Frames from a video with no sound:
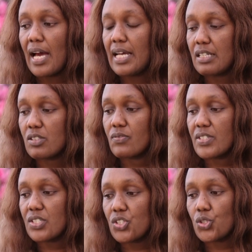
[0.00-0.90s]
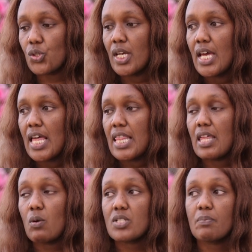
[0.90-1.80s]
earlier conversation,
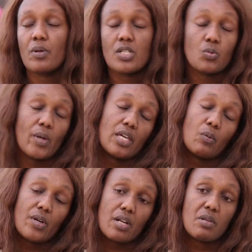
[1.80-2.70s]
there was a point where he wanted